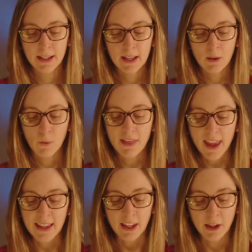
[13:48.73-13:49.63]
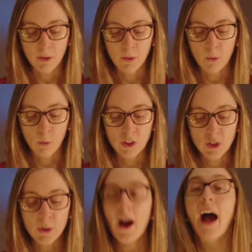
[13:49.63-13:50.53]
within you, which
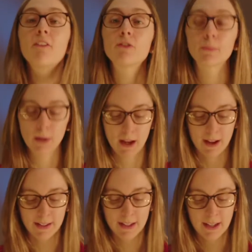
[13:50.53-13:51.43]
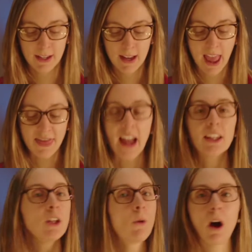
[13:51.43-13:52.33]
you have from God, and that
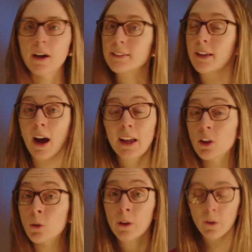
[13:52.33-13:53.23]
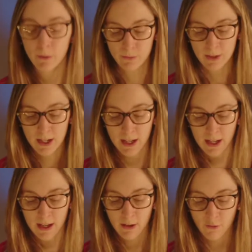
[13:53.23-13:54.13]
you are not your own,
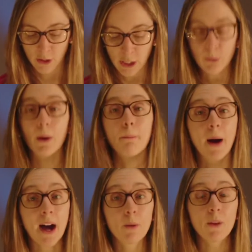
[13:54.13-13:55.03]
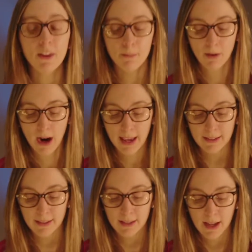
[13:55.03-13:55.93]
for you were bought with a
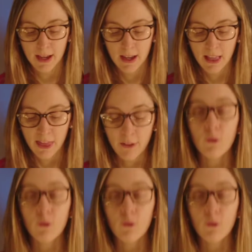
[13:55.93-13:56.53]
price? Therefore,